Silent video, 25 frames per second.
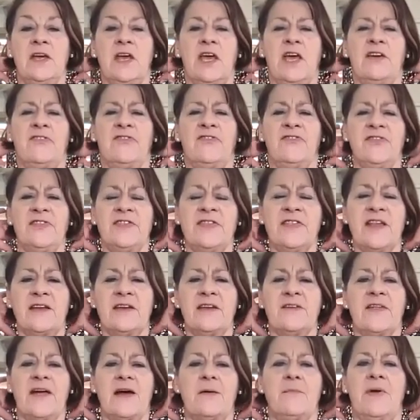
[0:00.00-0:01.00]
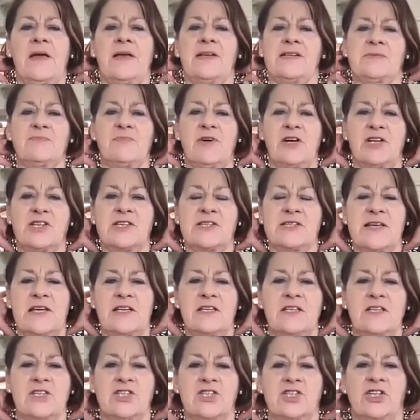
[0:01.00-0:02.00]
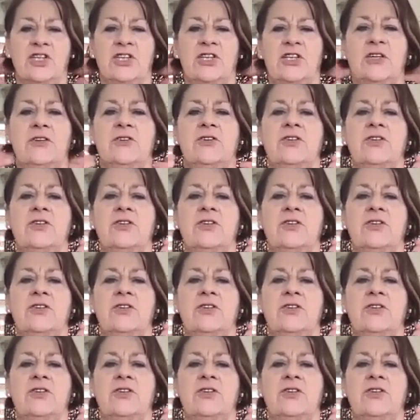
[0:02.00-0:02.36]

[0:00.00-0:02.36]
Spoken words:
If none of that makes much sense to you,